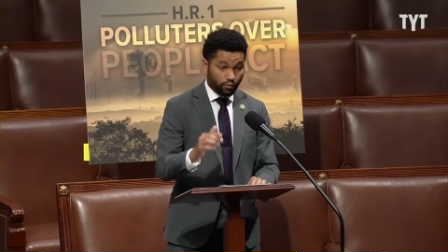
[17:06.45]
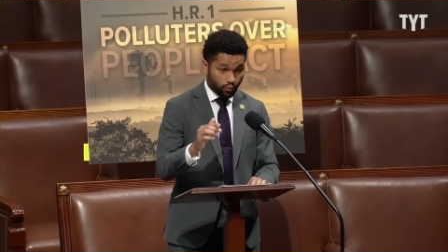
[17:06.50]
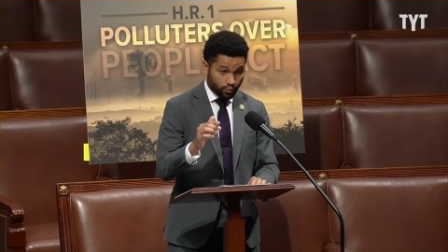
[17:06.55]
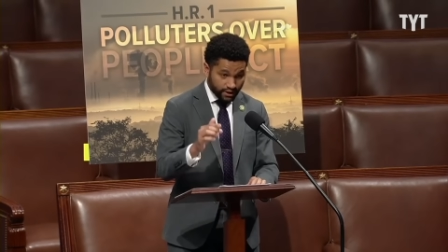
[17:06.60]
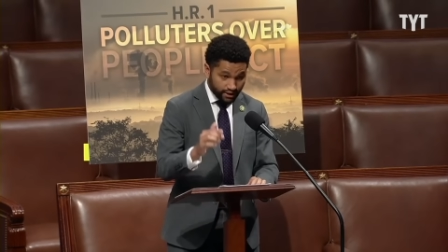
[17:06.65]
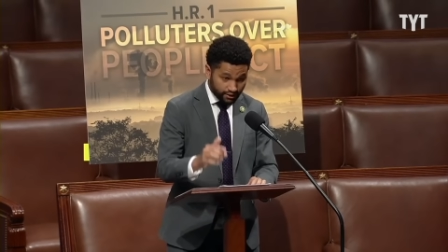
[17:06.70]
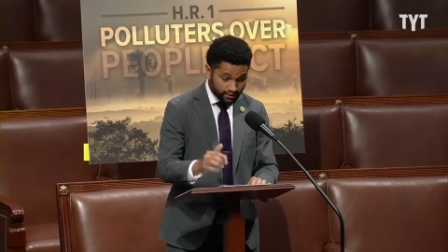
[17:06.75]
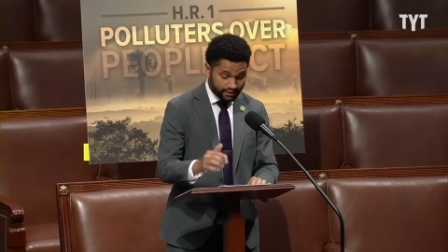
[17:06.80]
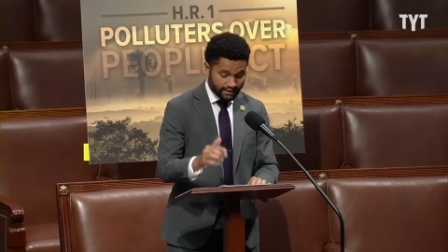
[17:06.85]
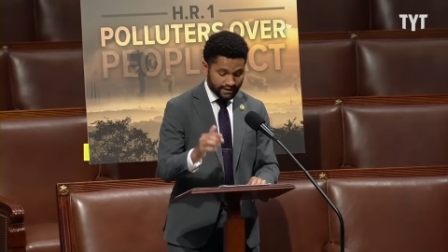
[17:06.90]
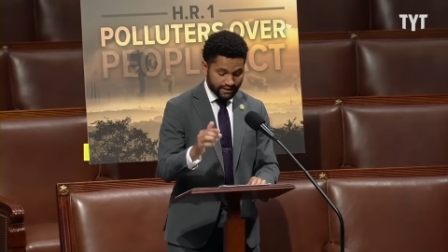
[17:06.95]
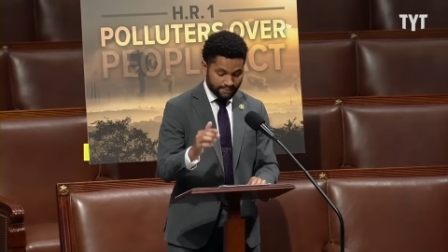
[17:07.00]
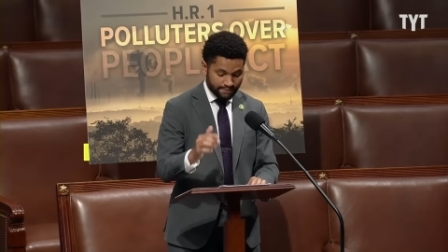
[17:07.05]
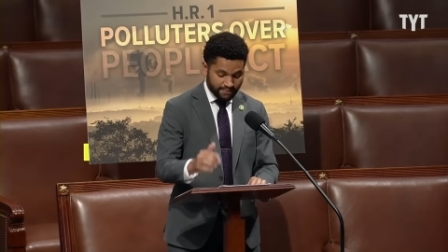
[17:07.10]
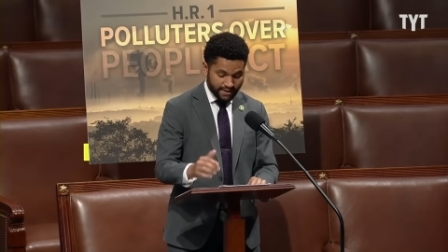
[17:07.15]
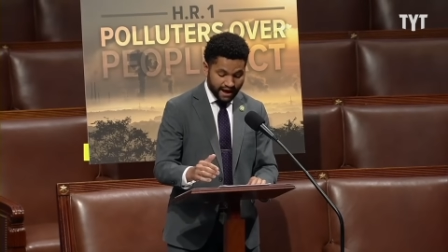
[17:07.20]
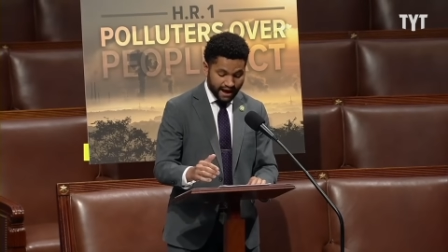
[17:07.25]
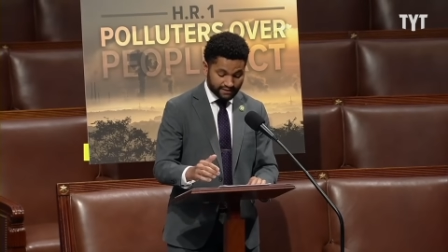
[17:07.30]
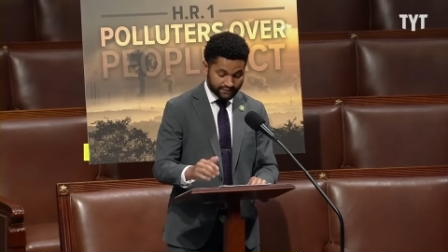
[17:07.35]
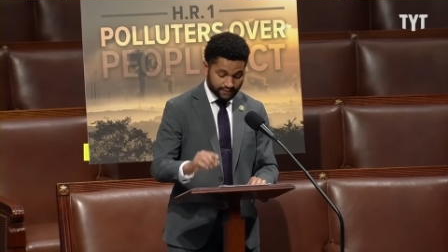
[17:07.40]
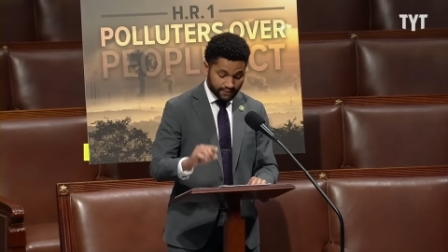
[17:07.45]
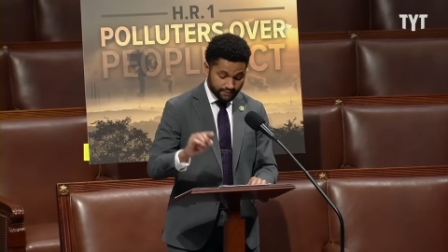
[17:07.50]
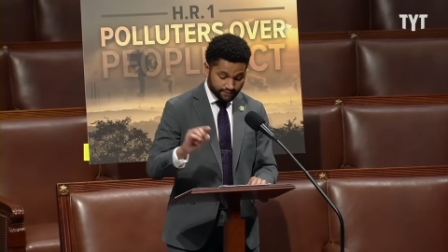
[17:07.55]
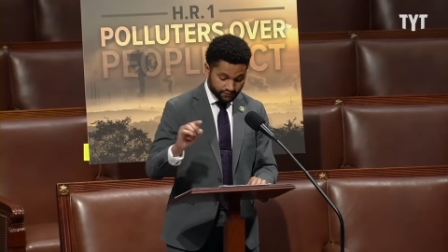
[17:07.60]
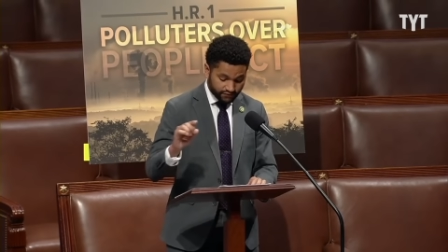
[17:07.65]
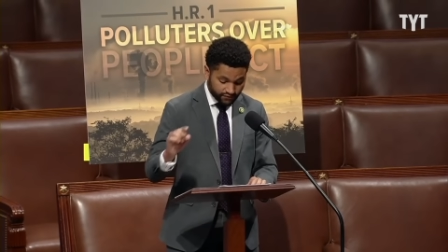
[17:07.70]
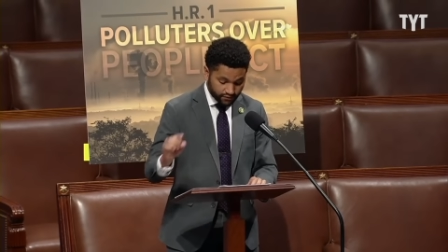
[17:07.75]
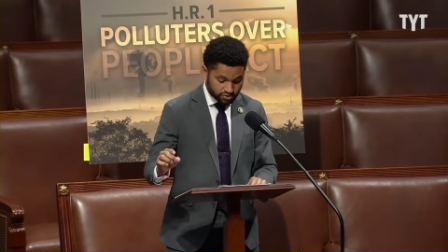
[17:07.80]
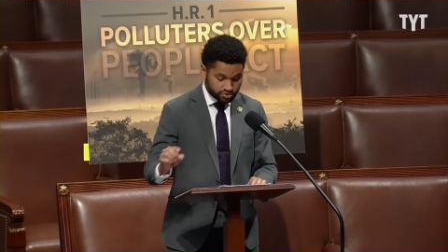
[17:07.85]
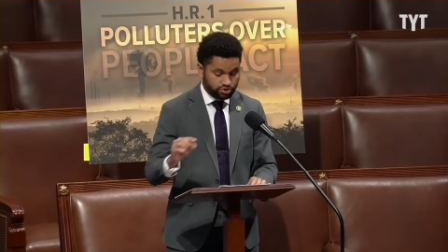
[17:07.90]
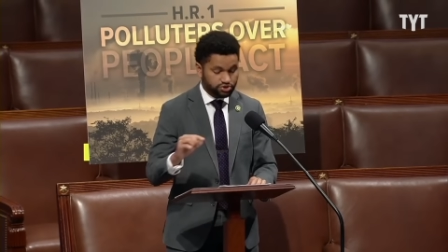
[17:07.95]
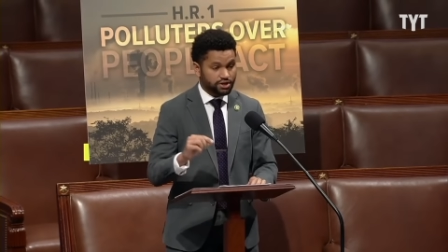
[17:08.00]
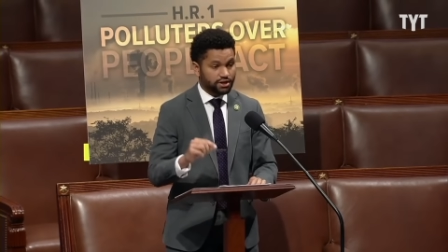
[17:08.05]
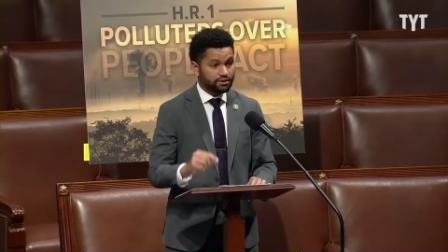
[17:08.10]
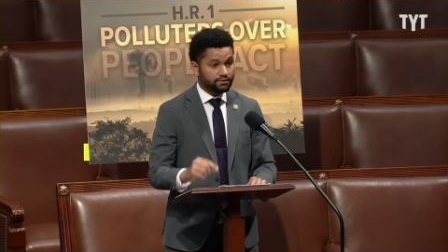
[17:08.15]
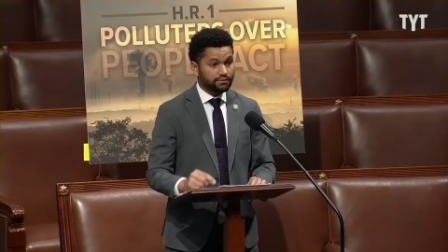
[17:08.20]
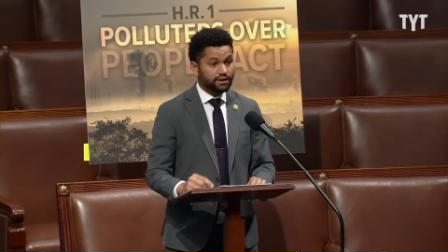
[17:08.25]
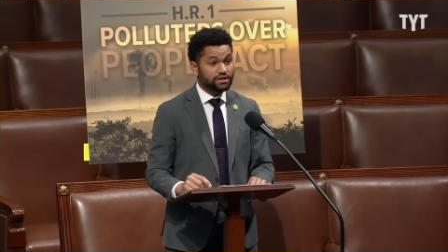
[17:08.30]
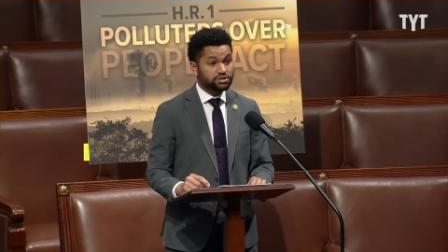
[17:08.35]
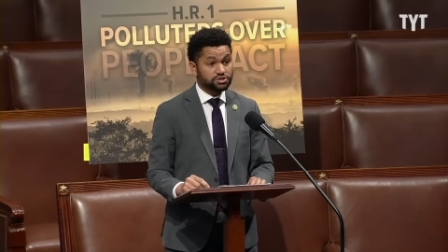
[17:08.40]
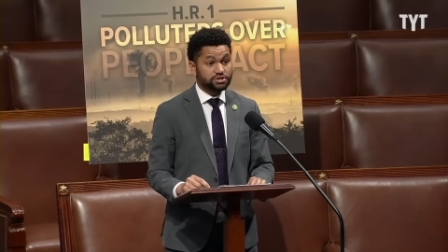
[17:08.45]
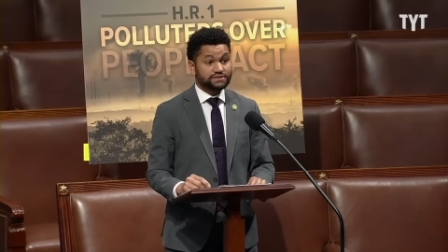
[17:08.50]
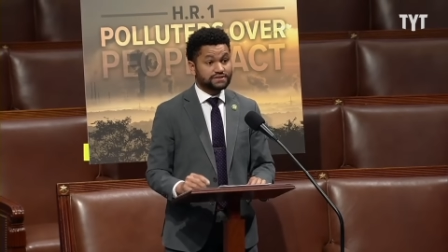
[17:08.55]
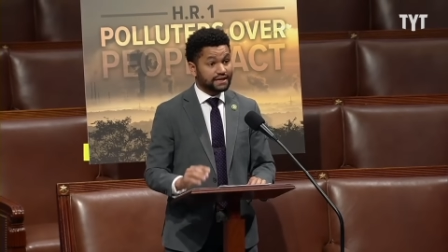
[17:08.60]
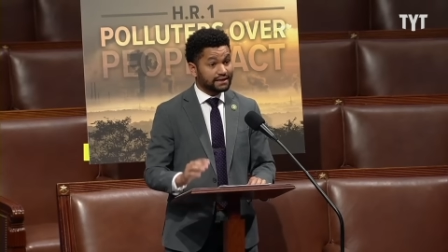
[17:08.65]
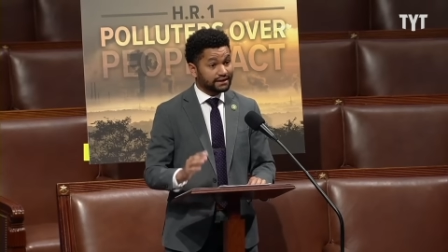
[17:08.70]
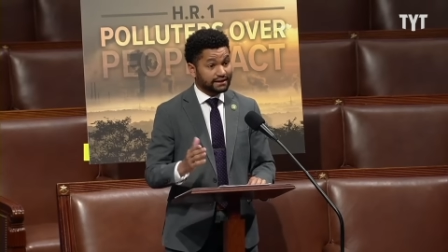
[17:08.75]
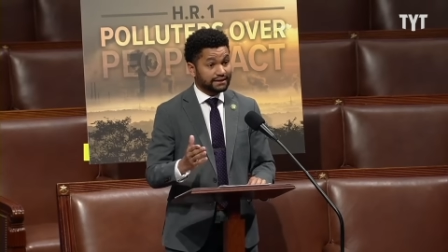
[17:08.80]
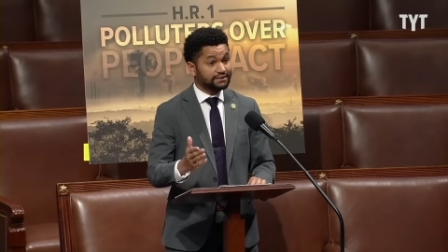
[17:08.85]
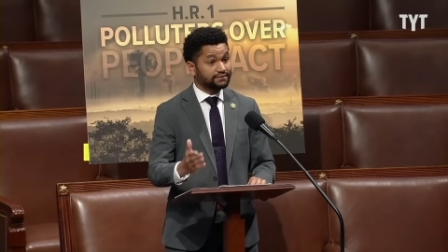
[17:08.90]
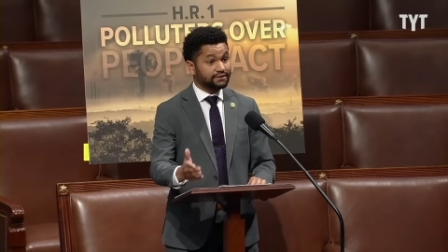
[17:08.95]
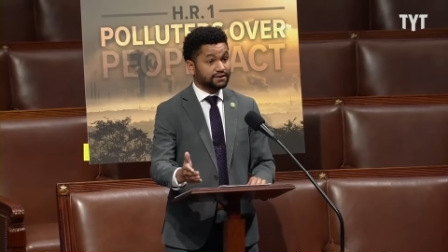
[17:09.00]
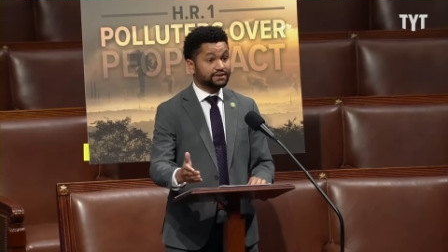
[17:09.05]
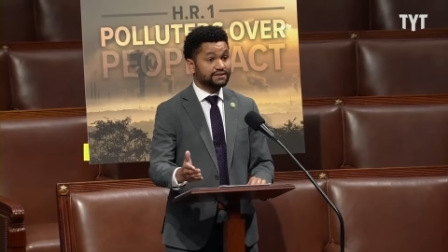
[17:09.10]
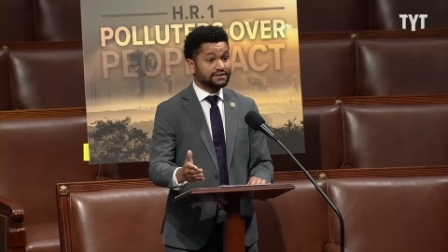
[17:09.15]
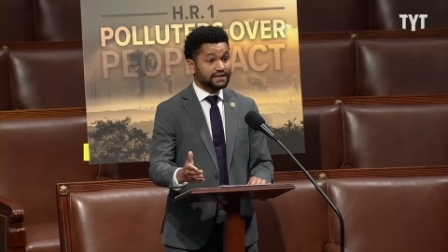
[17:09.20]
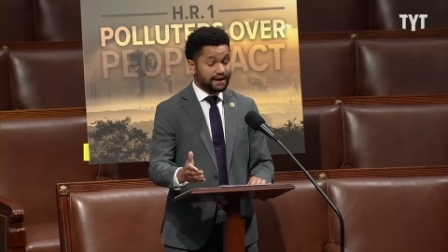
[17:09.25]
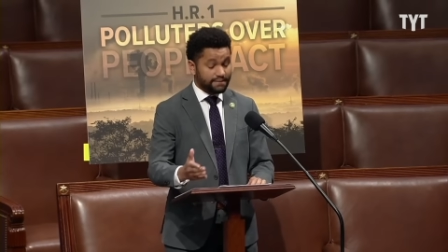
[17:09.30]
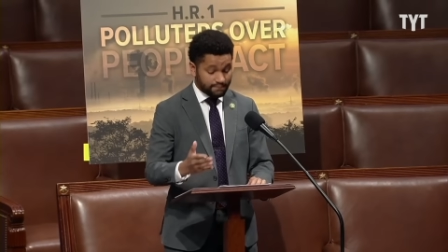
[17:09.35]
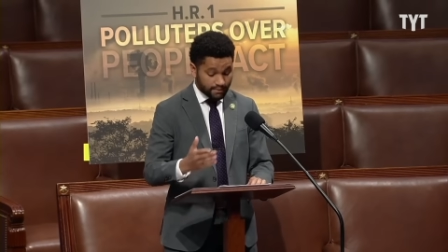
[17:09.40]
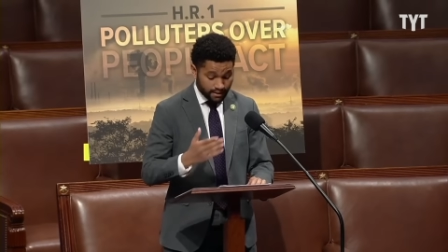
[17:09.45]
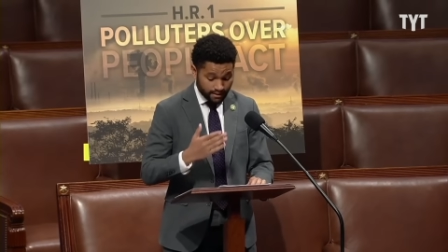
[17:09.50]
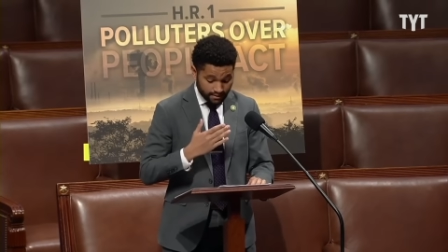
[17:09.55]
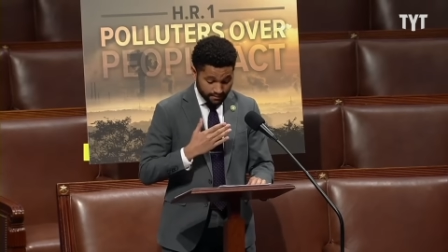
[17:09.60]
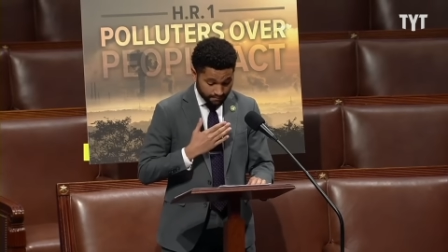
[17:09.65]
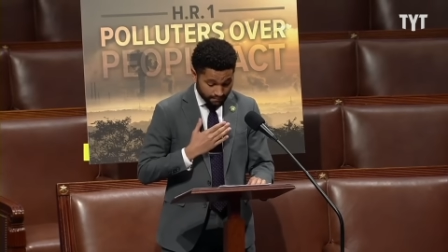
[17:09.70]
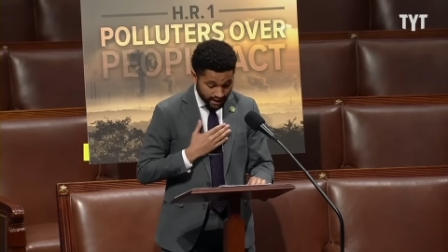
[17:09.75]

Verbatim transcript: will impact future generations and can condemn